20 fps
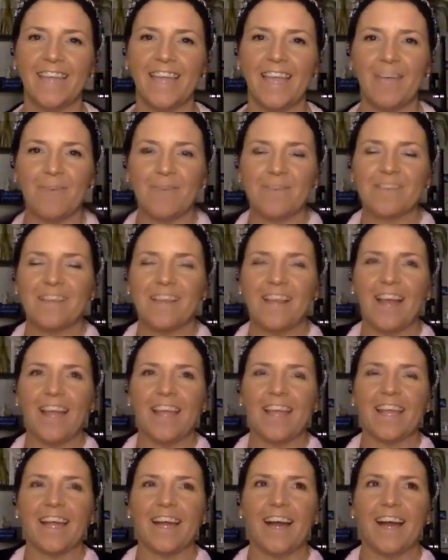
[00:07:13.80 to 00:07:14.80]
It was
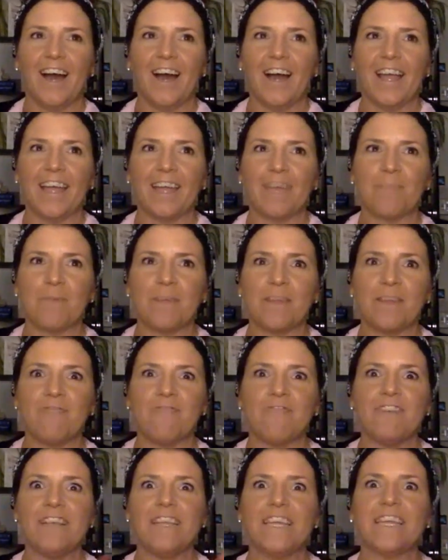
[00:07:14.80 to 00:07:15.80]
like I had
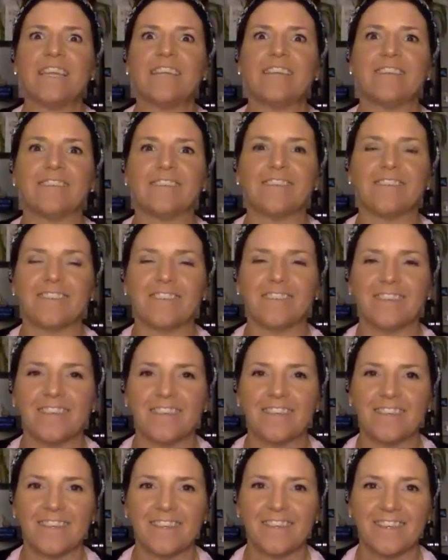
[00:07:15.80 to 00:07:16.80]
been released.
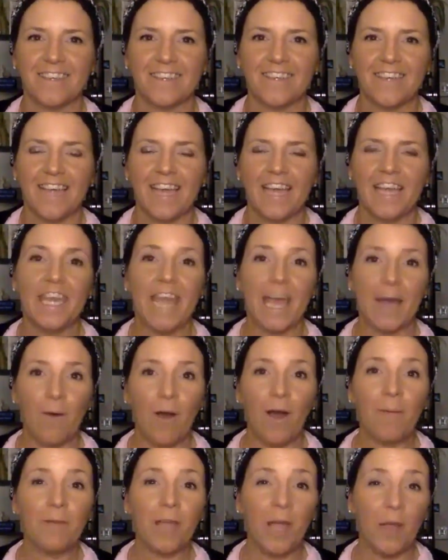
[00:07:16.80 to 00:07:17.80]
Now
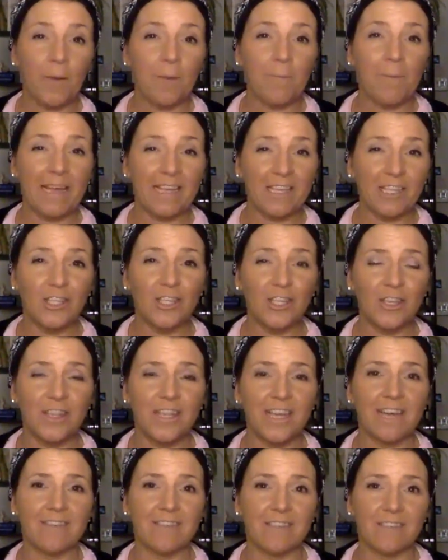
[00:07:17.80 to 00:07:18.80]
I'm going back to
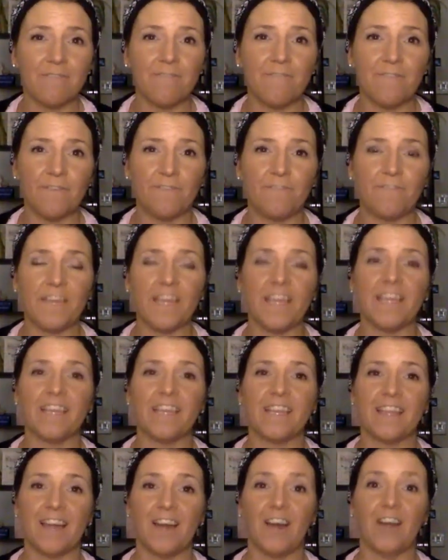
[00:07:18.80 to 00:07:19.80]

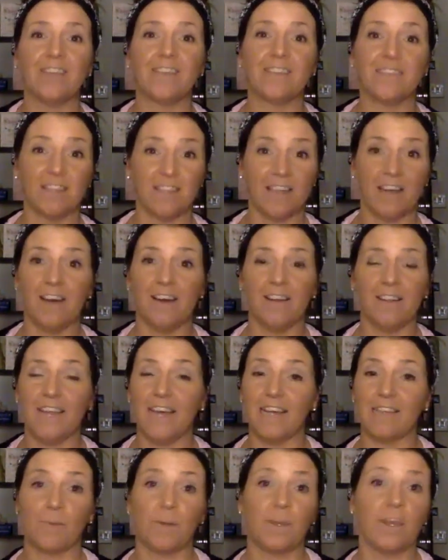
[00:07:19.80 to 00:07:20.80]
2015.
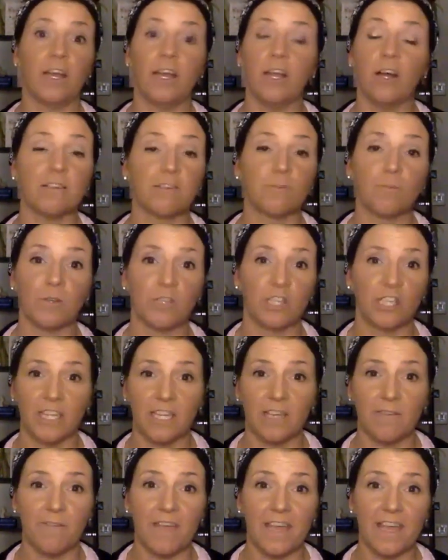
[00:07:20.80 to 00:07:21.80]
That's when I last watched
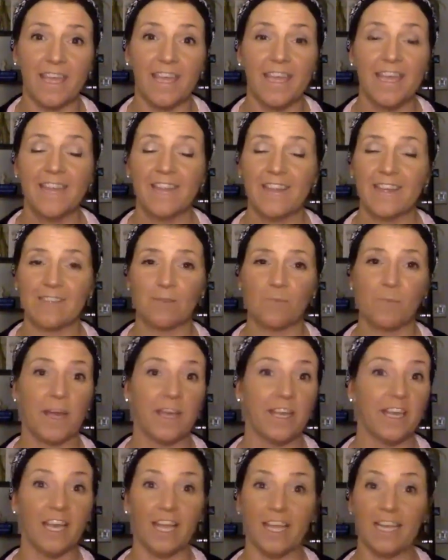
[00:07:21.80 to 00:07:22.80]
TV. That's
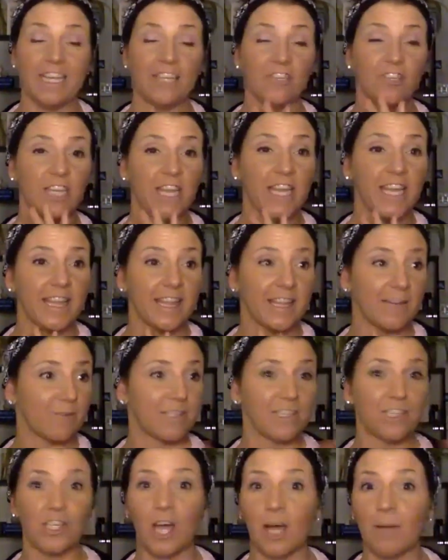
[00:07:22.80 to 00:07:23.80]
when, like, literally, that's
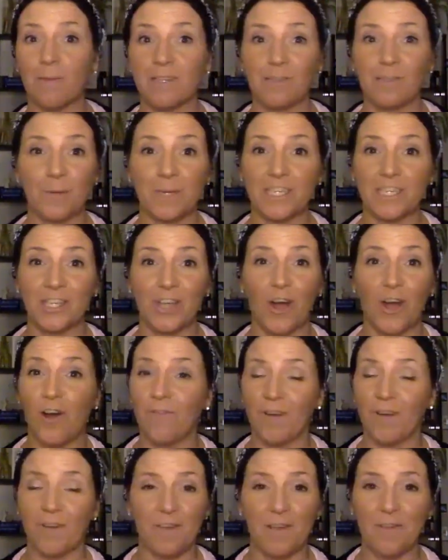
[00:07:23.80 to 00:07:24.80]
the time I switched it
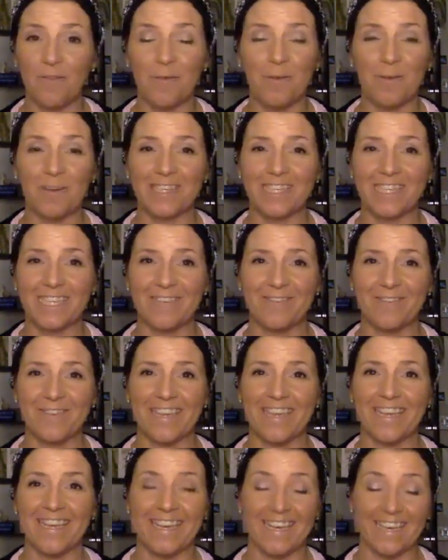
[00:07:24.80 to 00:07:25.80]
off. I've never watched
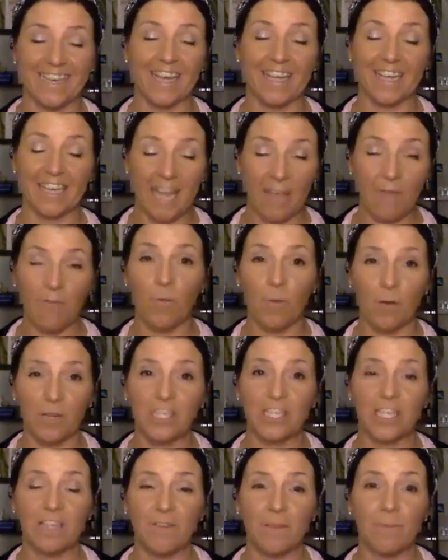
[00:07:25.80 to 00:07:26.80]
TV, like never
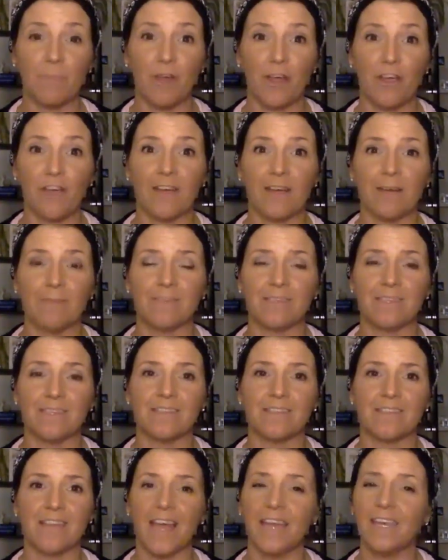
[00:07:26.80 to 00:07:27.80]
watched TV programs
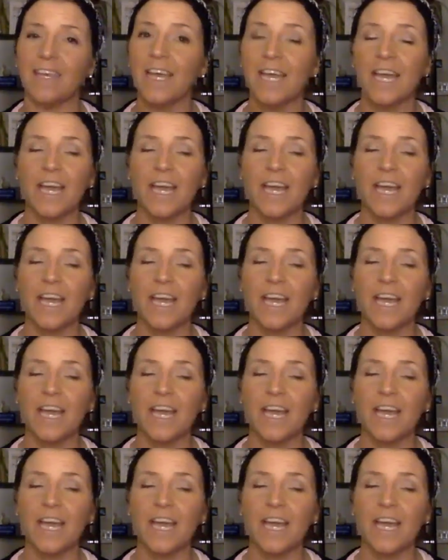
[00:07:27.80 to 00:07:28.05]
since then.